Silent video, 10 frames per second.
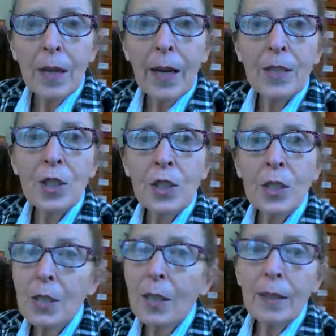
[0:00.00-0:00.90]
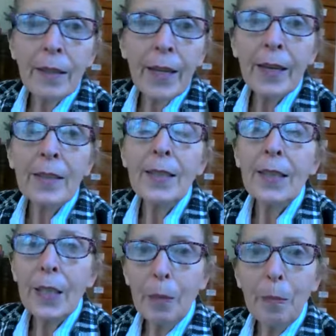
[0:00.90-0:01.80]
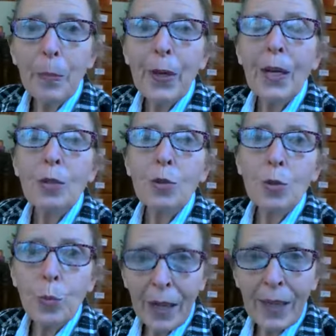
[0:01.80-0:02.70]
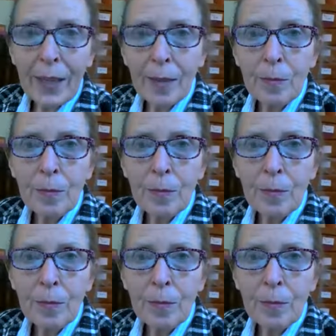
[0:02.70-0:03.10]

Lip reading: And just sitting there limp, sweating.